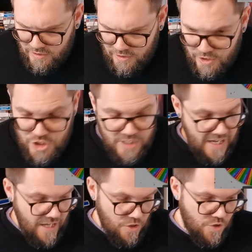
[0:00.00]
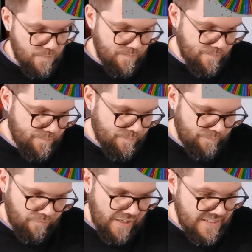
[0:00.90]
Christian Cage.
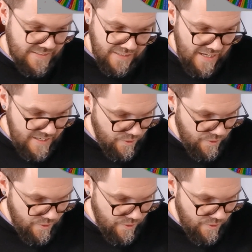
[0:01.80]
His entire